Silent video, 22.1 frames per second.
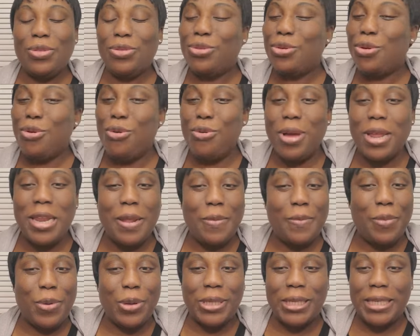Don't owe
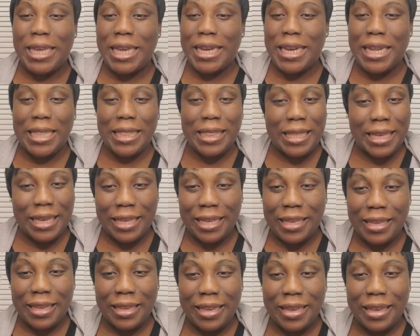anybody anything
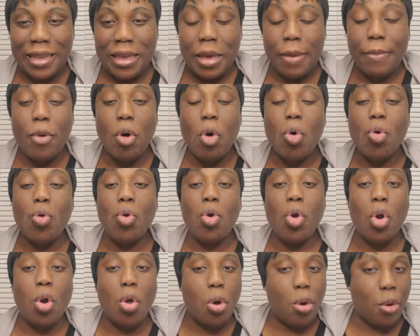but
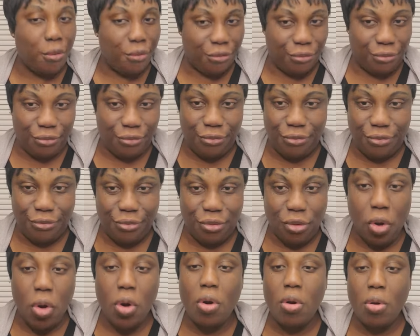love.
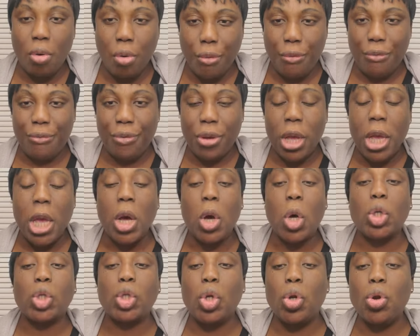Love.
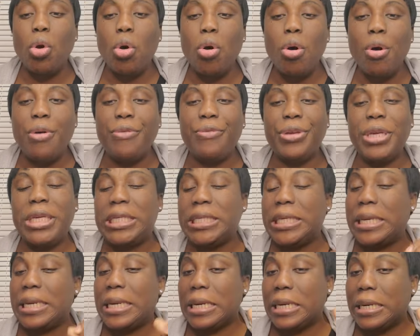Because love
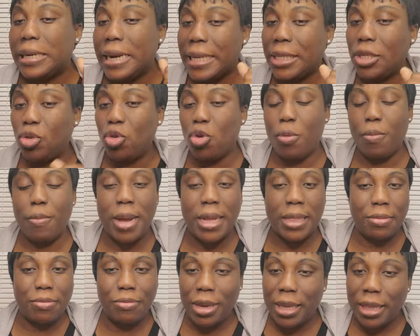is a great
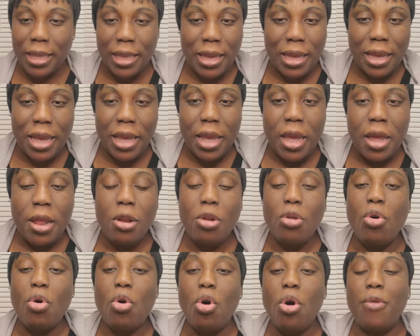commandment.
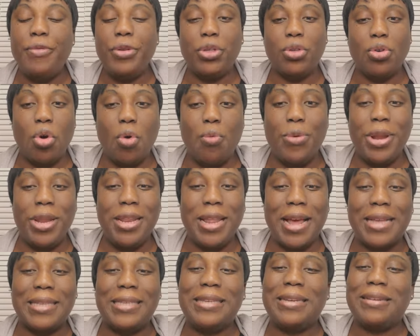Love is all we
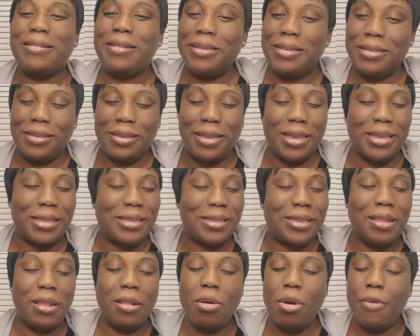need as
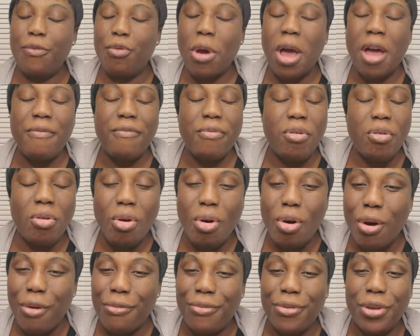Christians. Love. If you have
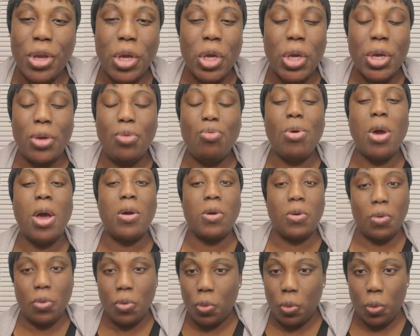love, you
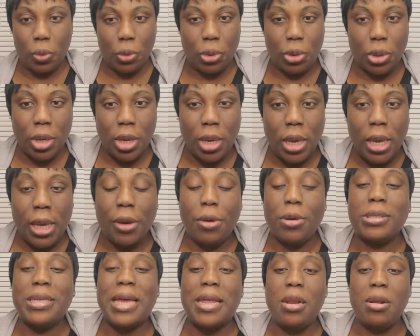are good.
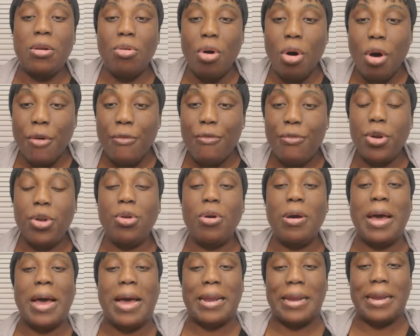Because that love will
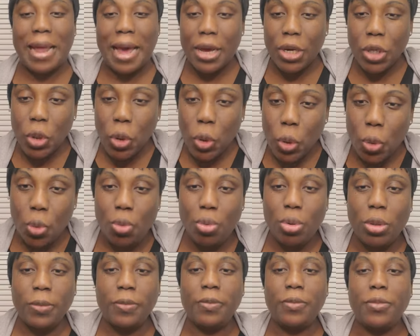not allow
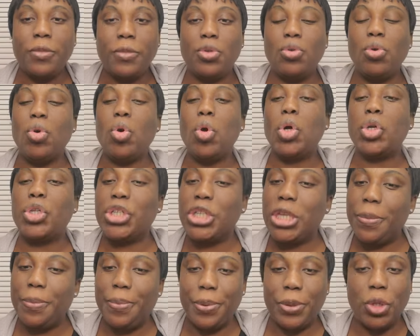you to
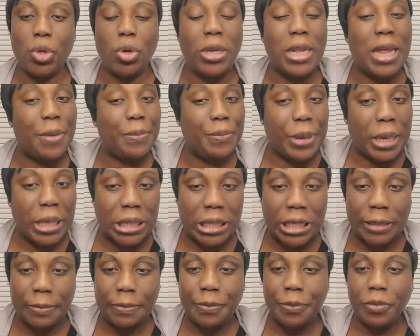gossip to other
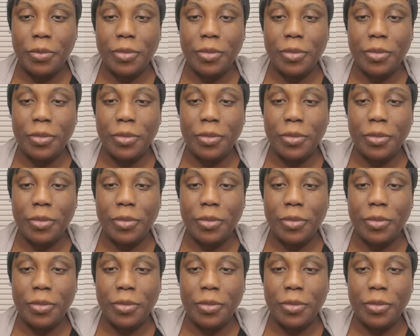person.